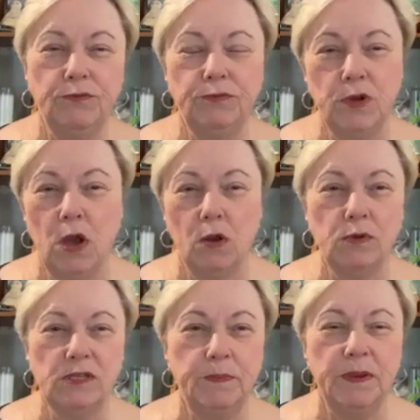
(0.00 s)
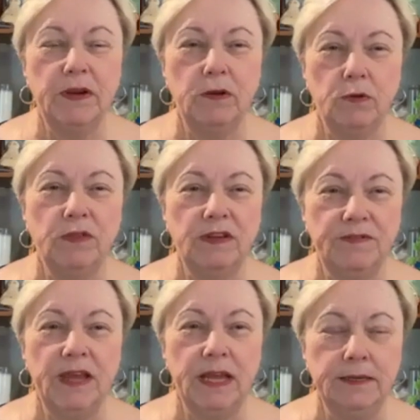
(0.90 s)
talk with spirit or the
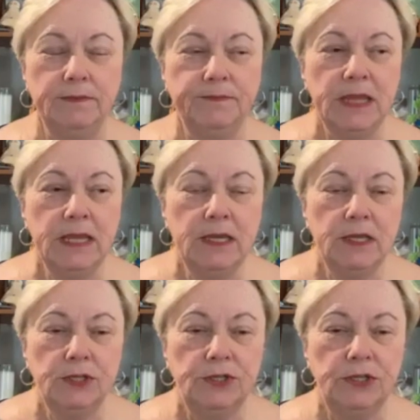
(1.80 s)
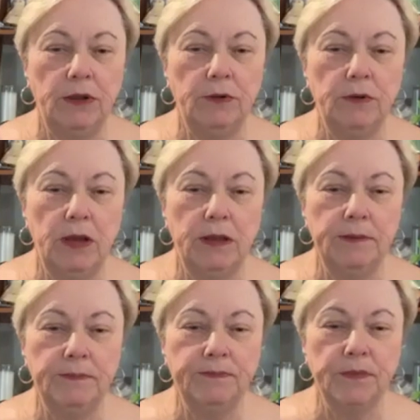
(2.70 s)
divine.
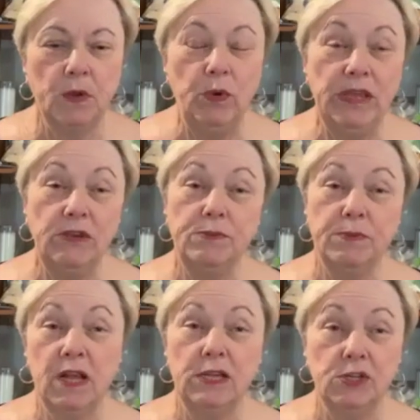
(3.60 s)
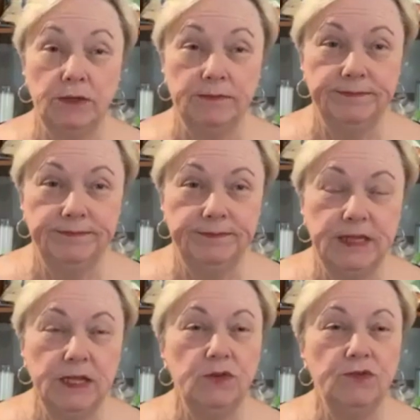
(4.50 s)
So we use percussion,
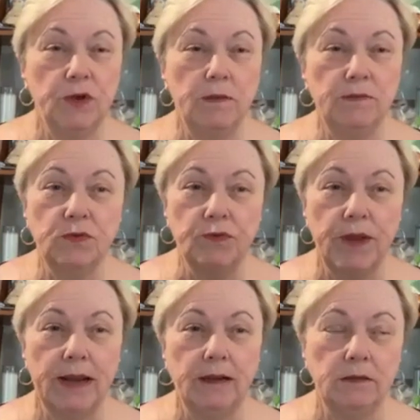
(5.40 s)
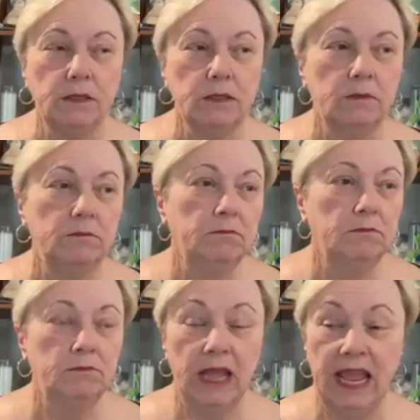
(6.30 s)
drums, rattles,
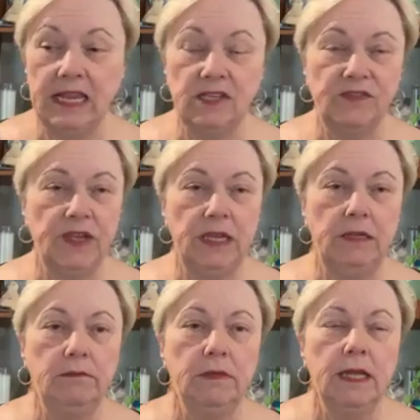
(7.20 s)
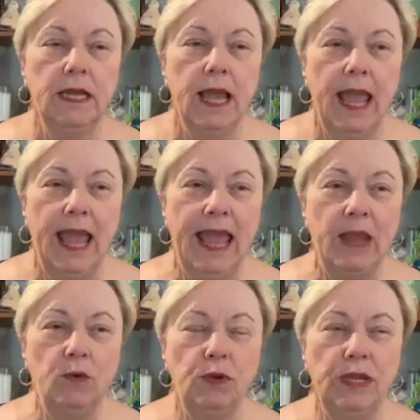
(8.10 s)
hands, feet,
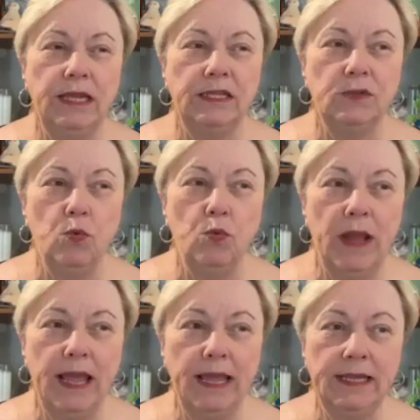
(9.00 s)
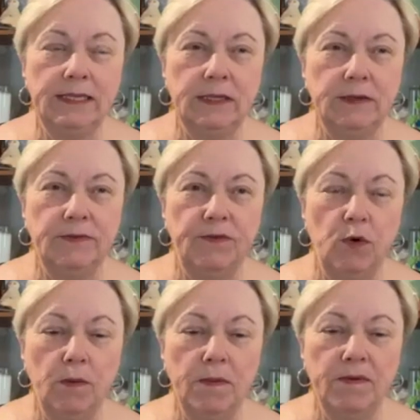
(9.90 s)
and it's a
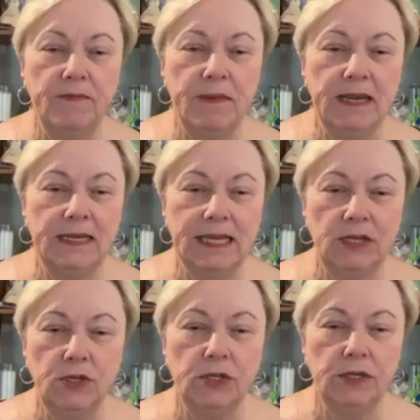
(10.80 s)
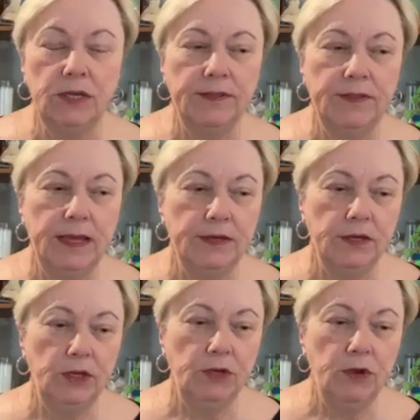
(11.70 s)
form of meditation that
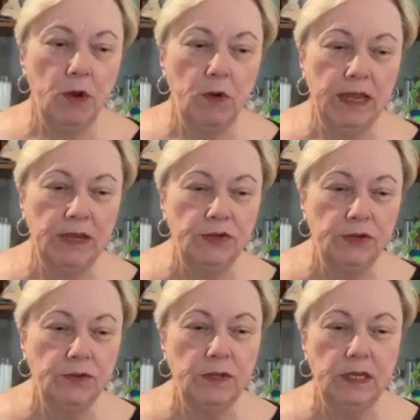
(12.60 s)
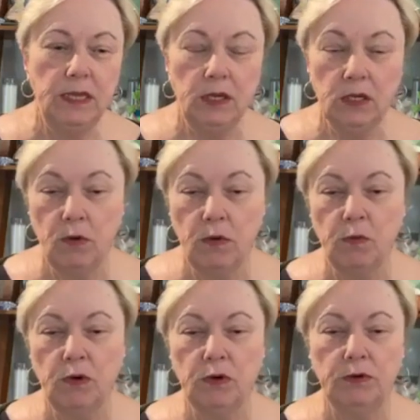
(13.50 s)
you go into the lower
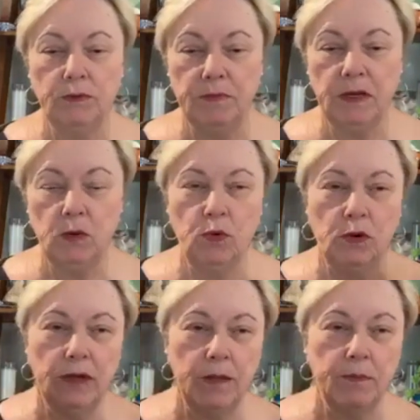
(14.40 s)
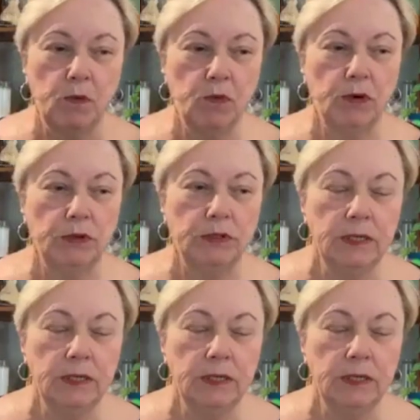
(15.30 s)
world, middle world, upper world,